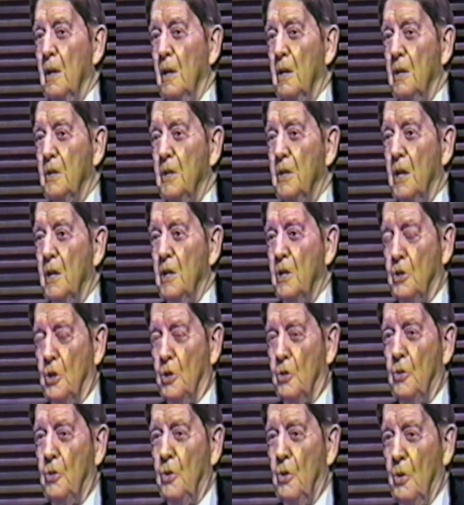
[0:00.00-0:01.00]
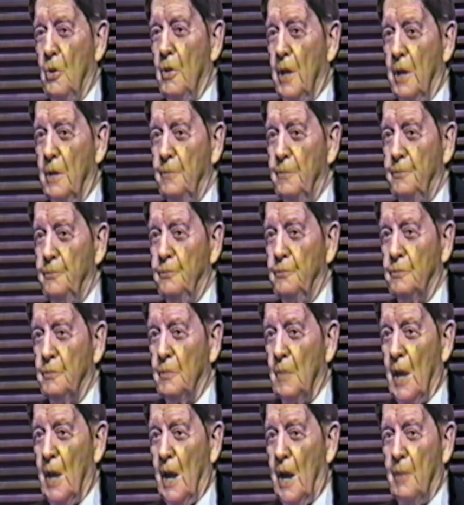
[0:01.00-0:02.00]
He said, is it true that
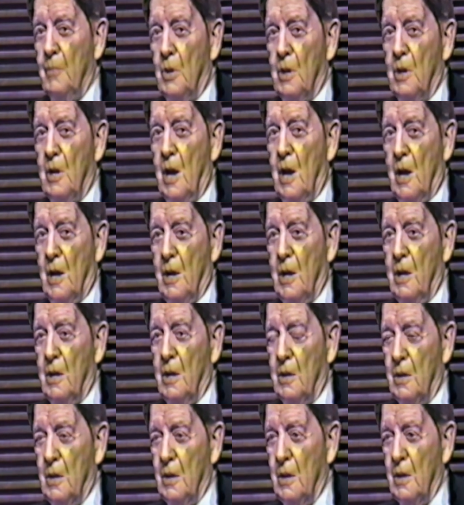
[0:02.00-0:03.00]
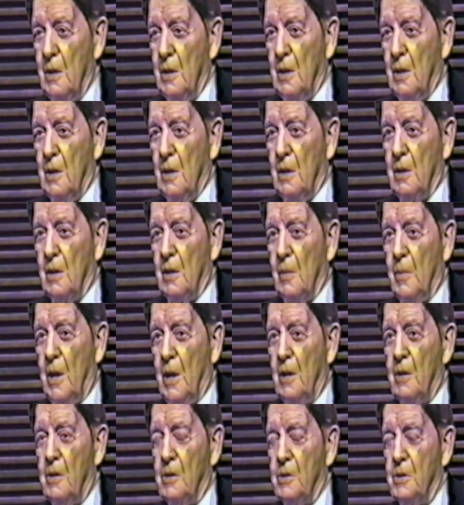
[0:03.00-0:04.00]
Admiral Carney and
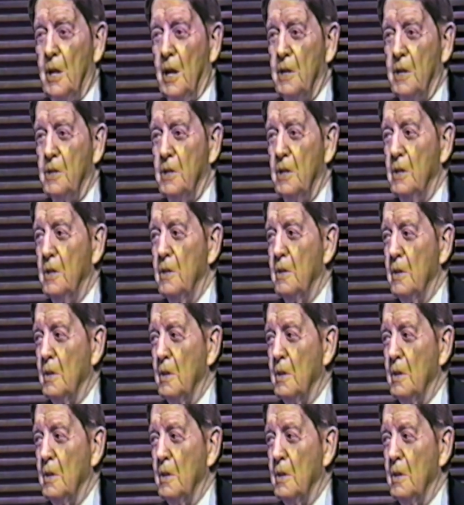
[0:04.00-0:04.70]
Commander Stassen